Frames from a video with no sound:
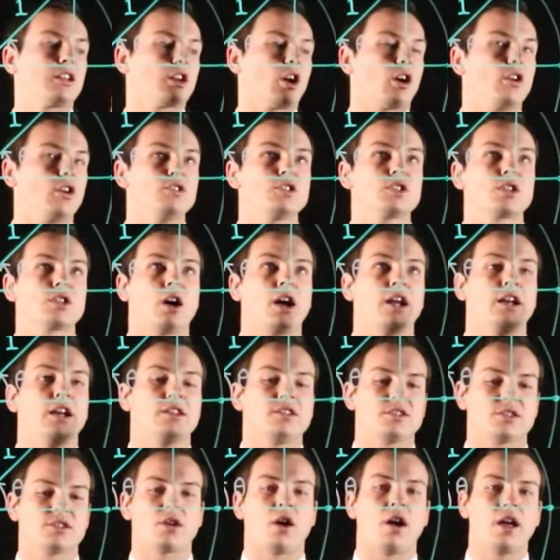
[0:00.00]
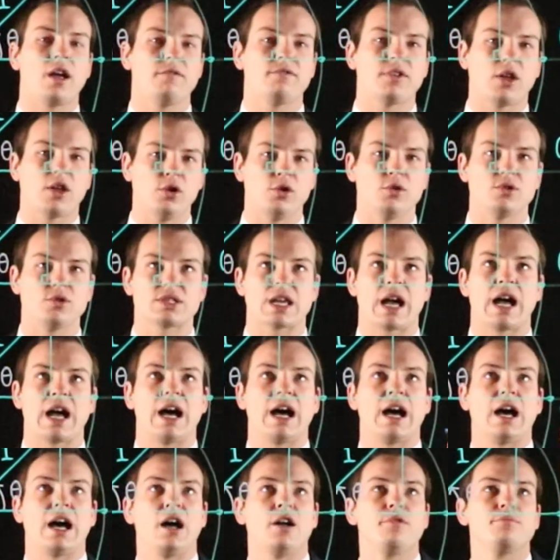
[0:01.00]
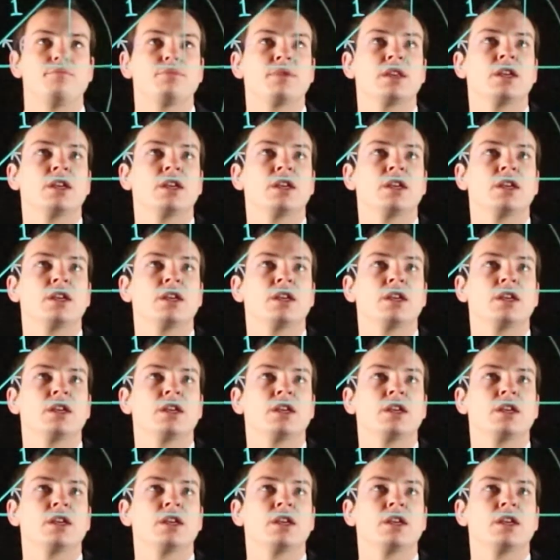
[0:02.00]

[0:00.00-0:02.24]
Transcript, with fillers: cosine and sine values are.